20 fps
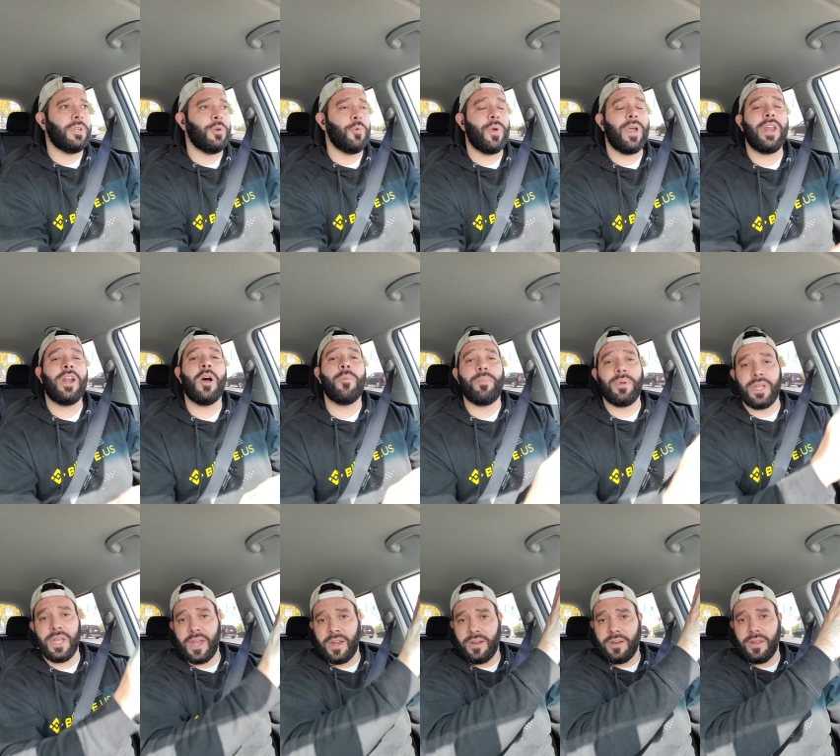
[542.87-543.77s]
it went up
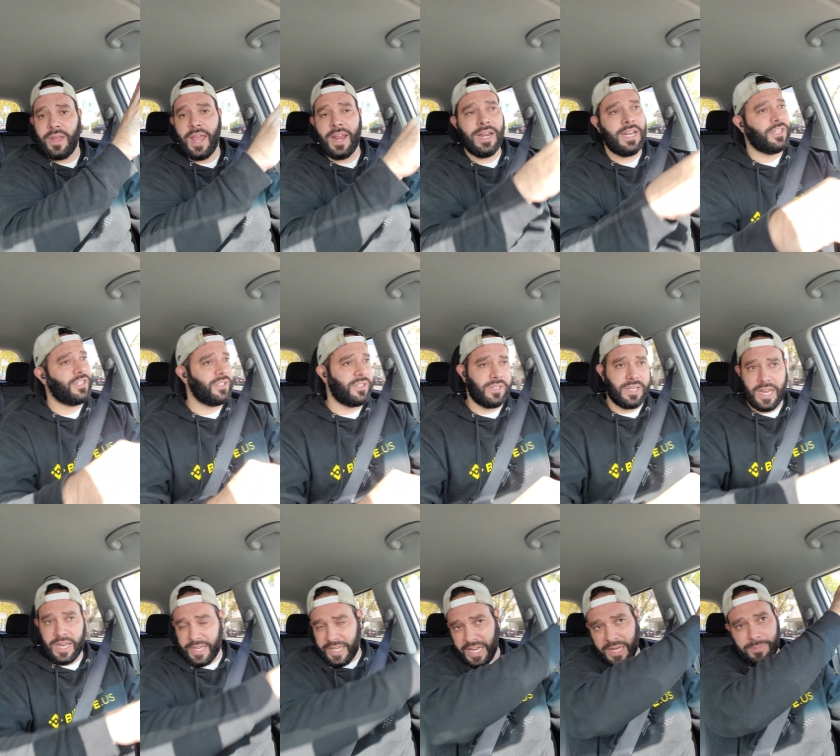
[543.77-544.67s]
again and it just
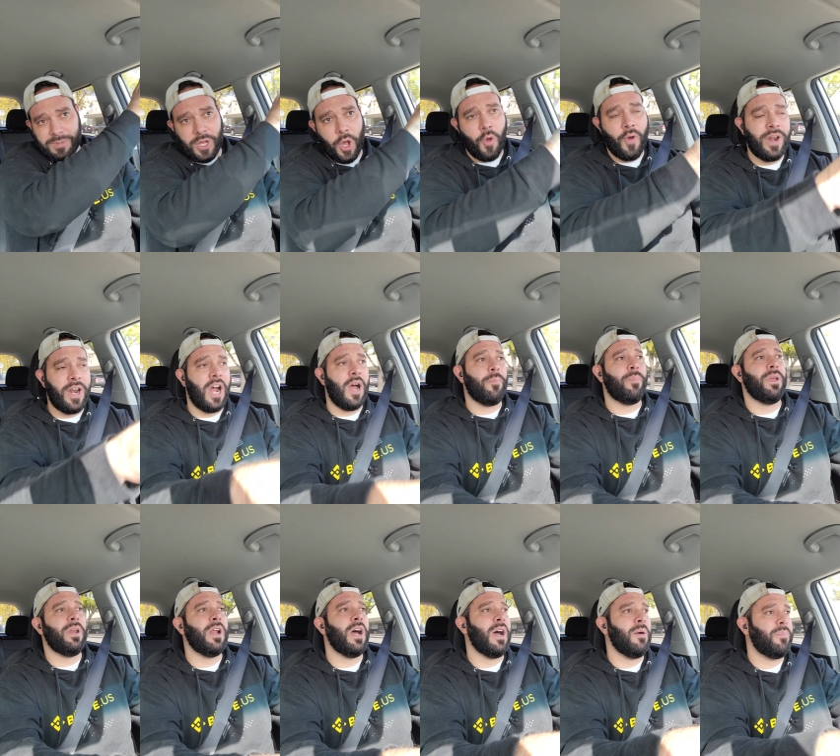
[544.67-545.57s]
it keeps going up
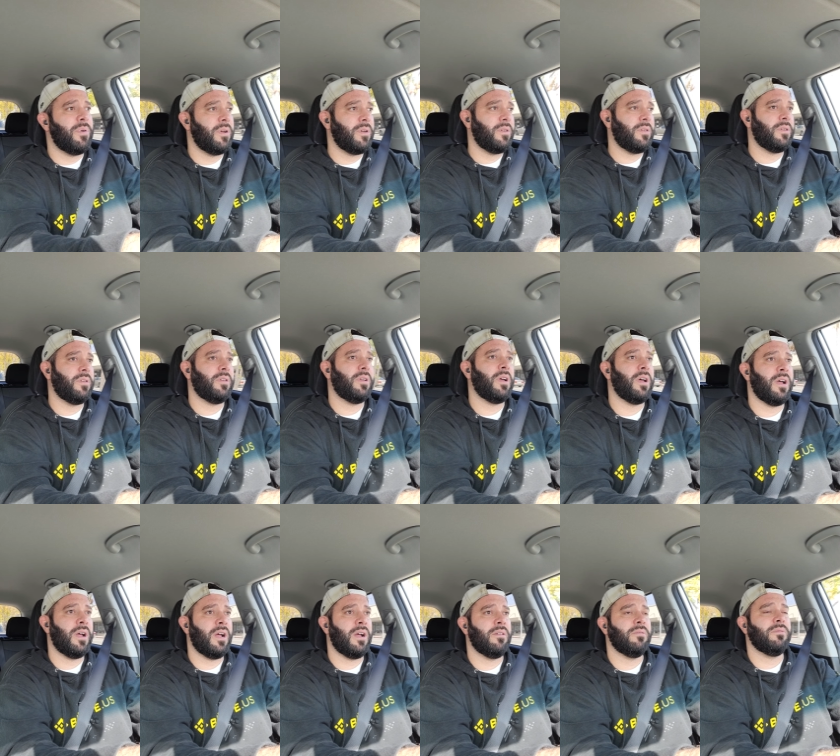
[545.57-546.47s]
and up.
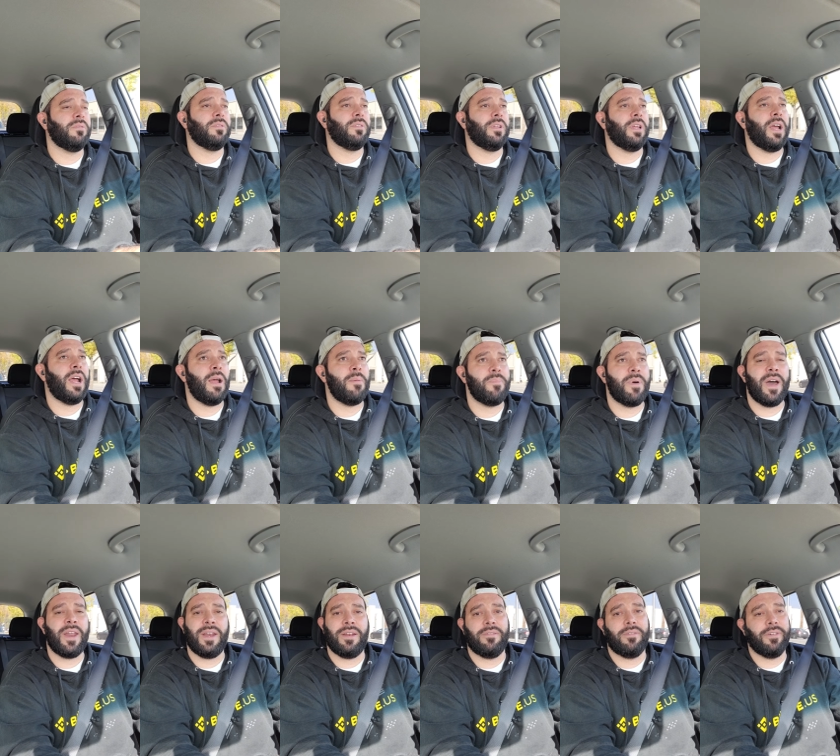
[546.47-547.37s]
Um, I
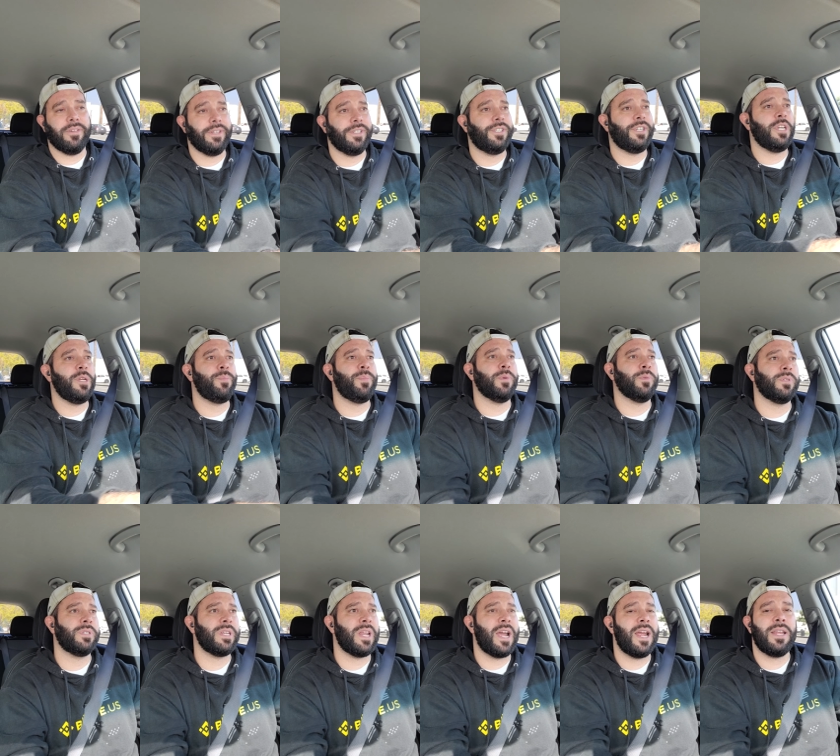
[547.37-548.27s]
bought it really cheap. It
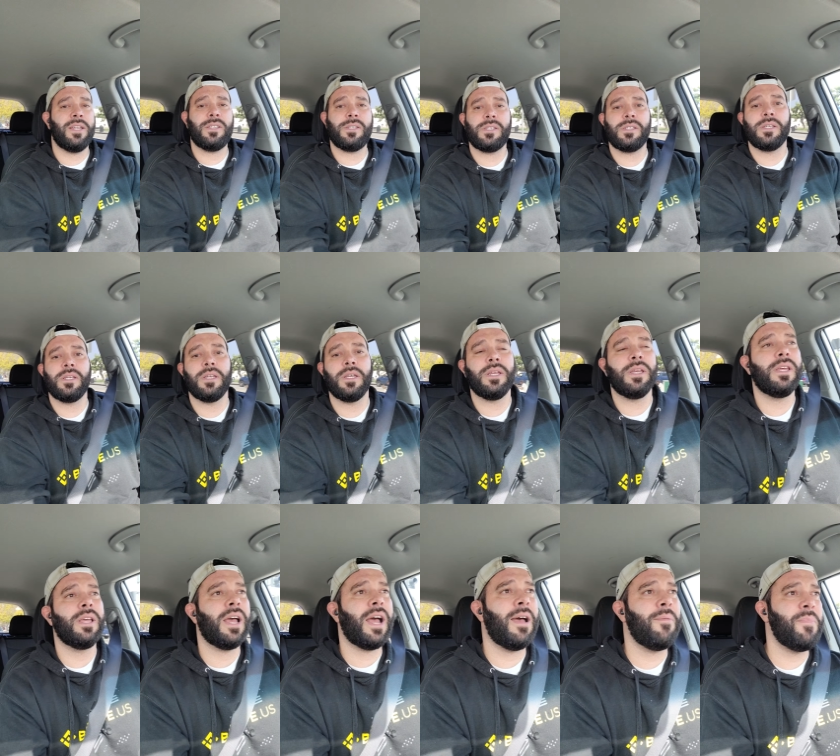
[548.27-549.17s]
was nice.
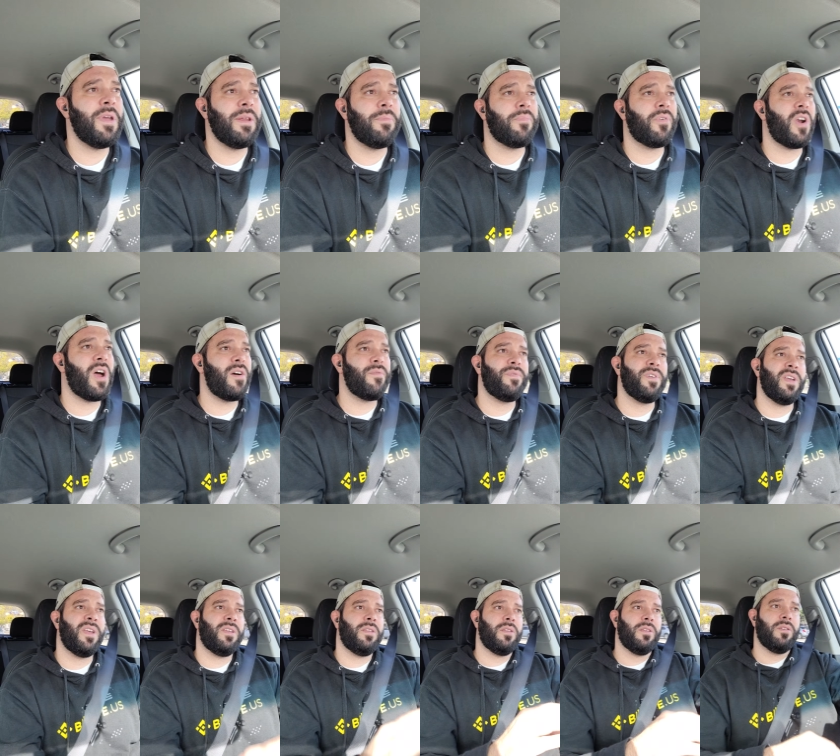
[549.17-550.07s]
I made
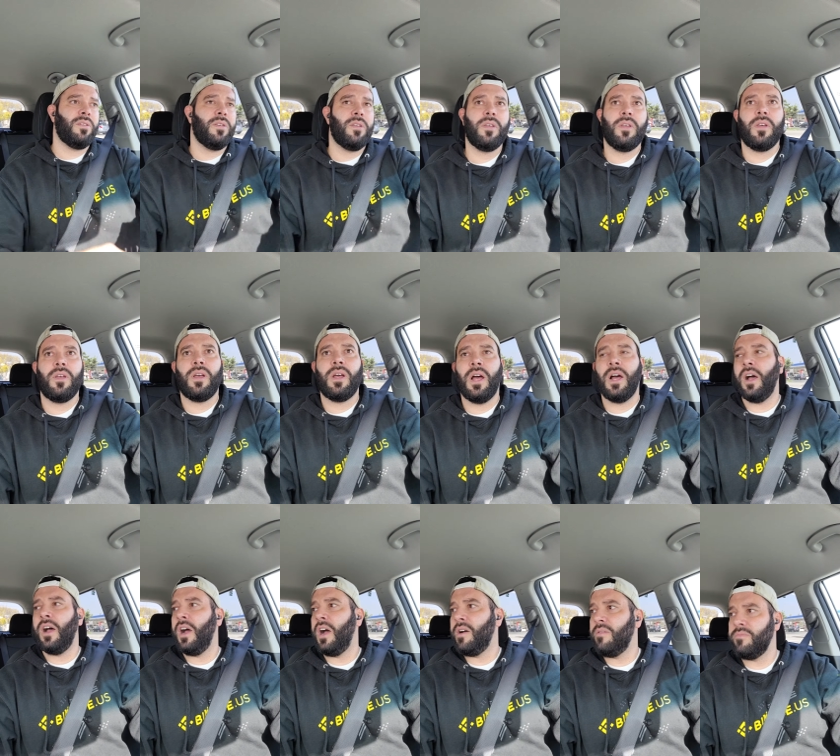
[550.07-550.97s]
profit.
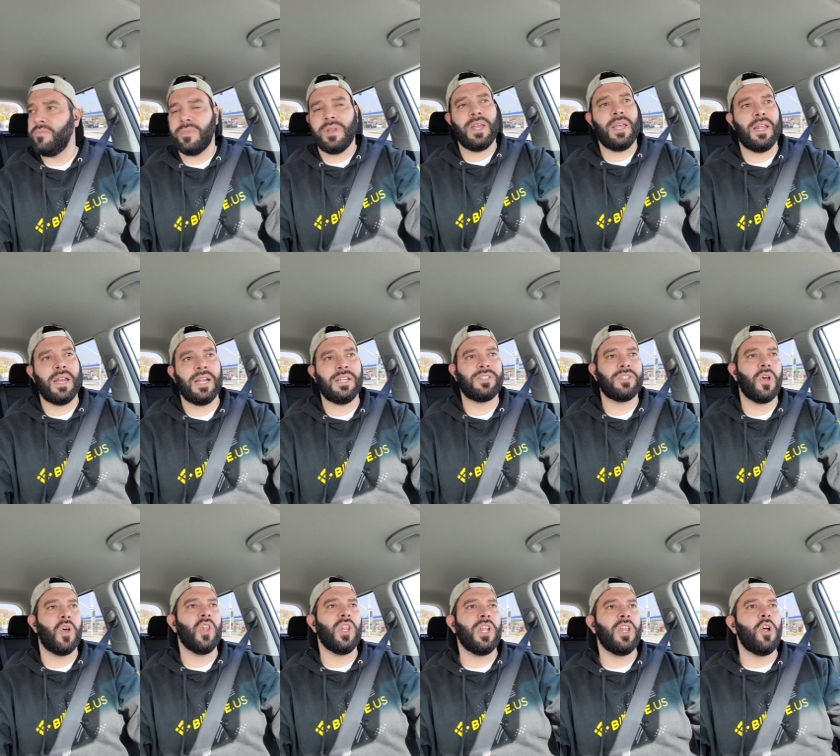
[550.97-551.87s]
Um, and I
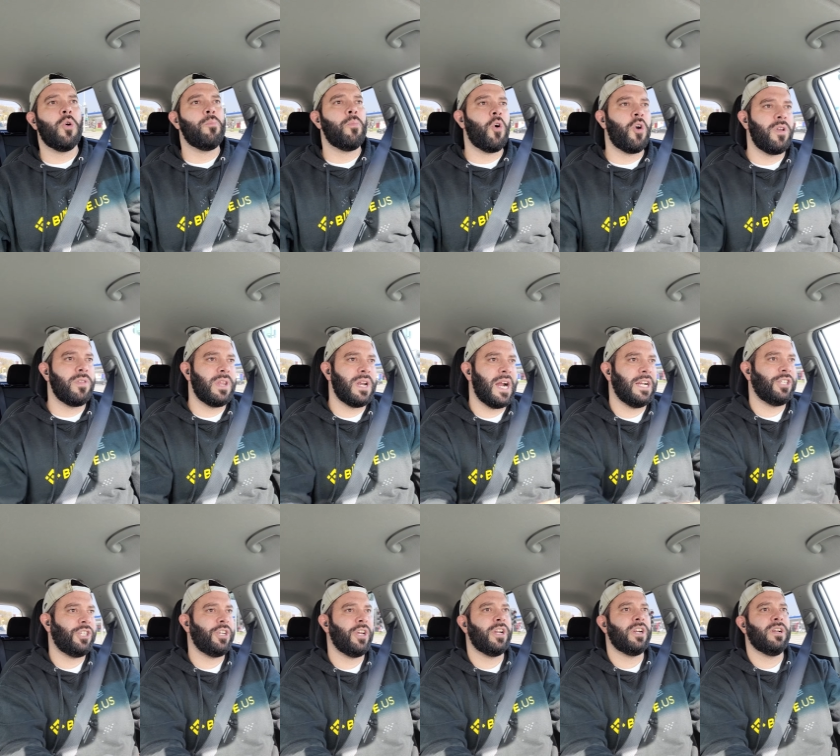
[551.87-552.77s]
sold a little more than I
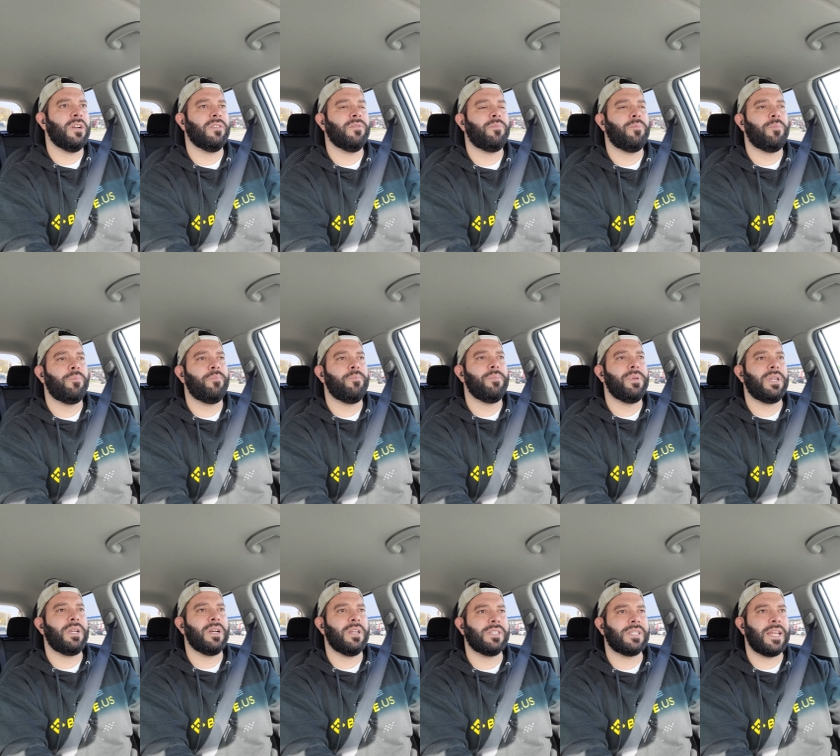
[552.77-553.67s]
should have
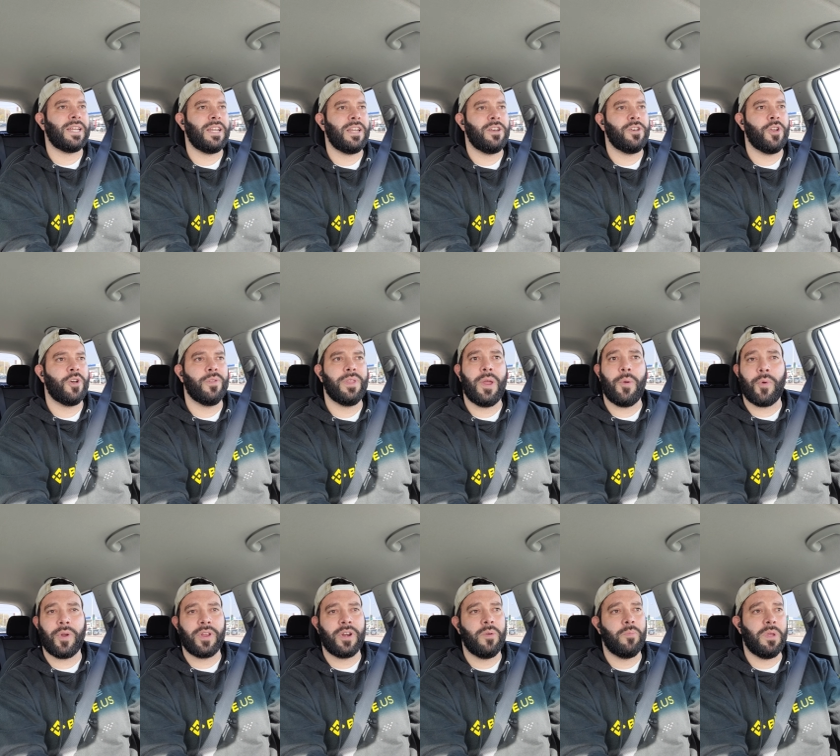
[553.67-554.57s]
because I didn't know they
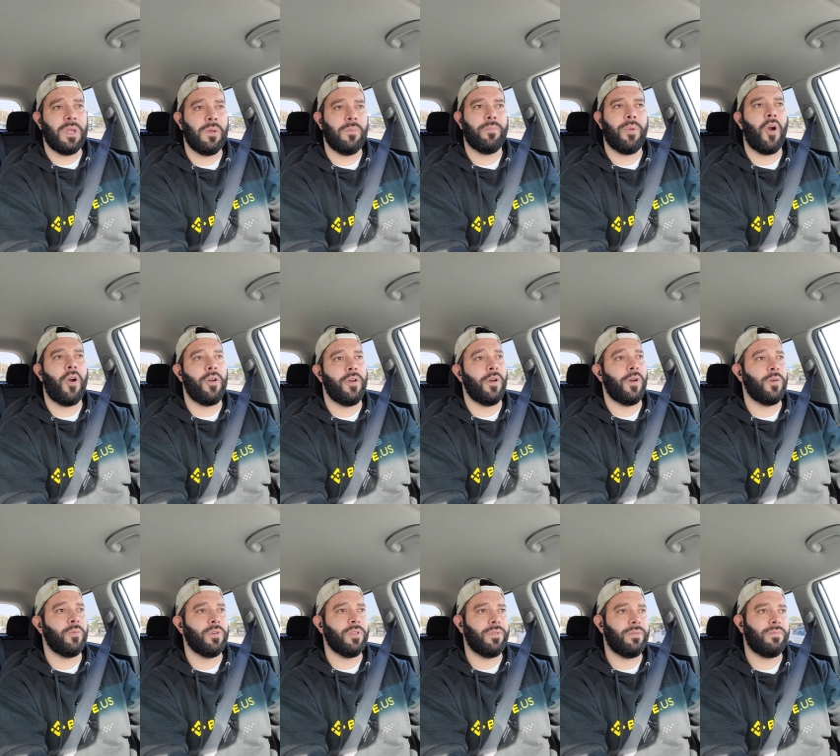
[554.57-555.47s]
were going to be
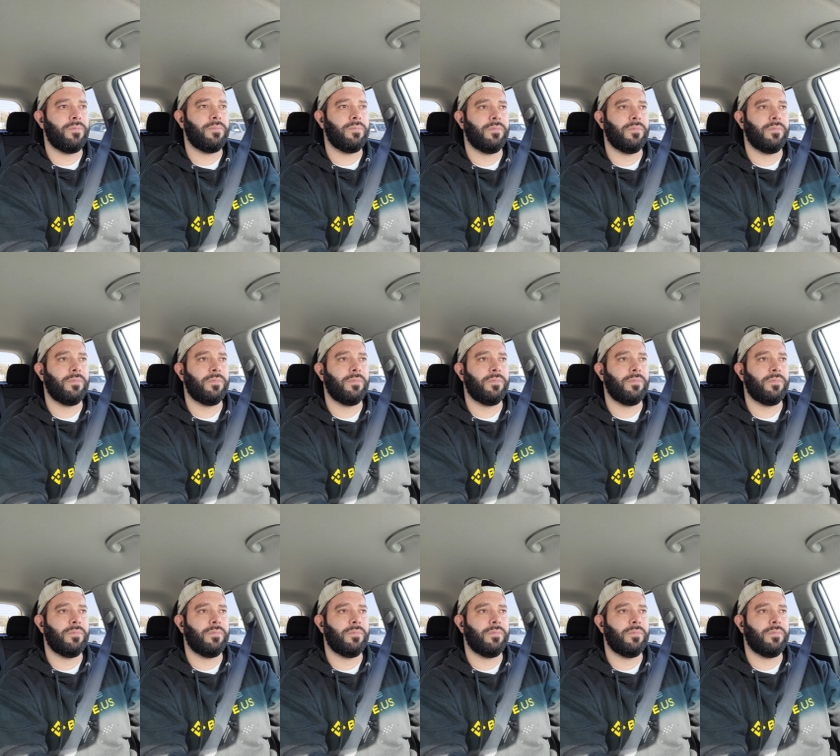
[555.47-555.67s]
partnered with